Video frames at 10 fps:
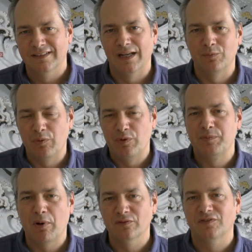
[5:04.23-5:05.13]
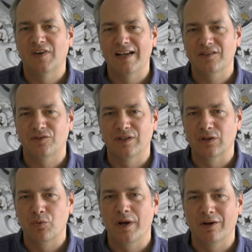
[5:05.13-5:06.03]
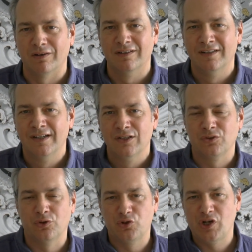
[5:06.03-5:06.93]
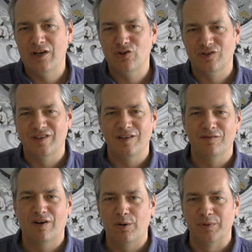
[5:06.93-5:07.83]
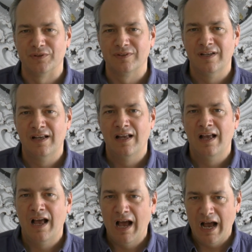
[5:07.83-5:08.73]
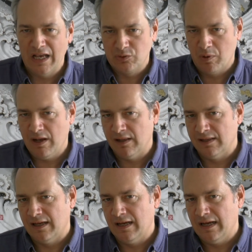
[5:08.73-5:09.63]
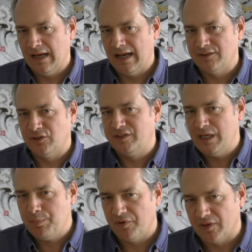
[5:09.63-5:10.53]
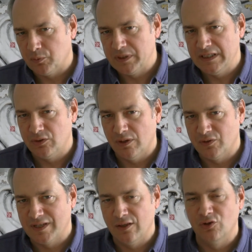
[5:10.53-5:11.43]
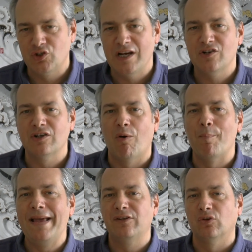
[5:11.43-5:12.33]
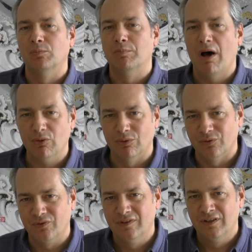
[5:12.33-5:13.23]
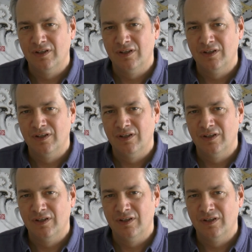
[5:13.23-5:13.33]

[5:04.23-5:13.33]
and we respond faster and quicker to the changes in the environment, as well as the deeper thing we need to understand, the change in our mental models,